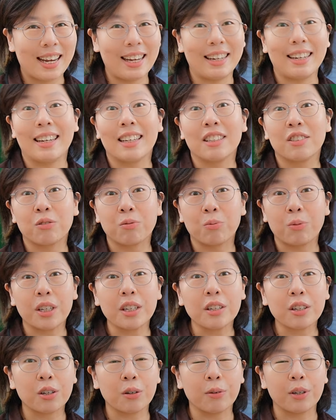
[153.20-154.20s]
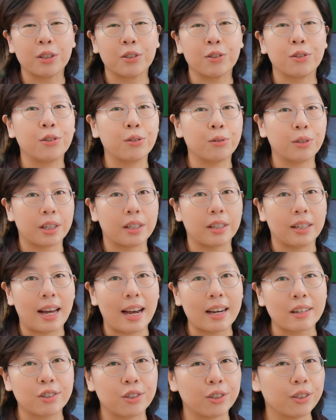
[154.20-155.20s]
And next, we are going to do a
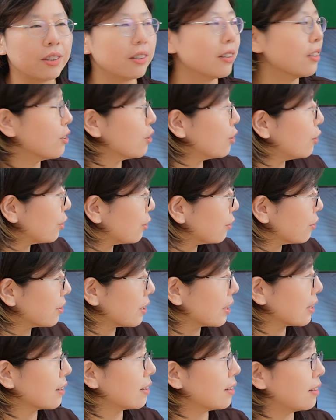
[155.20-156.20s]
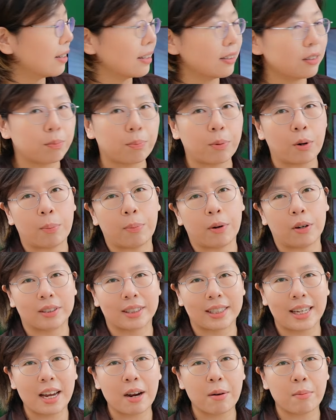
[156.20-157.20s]
connection using this
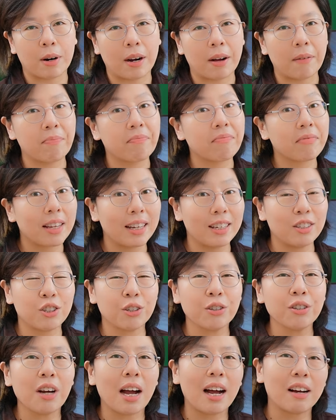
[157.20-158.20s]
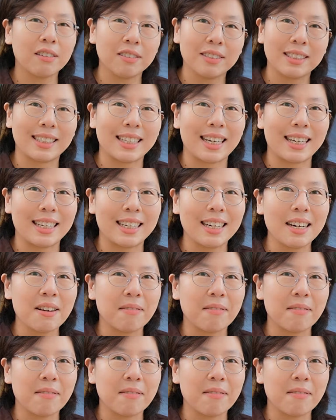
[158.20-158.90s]
Birdbox camera and show you how to set it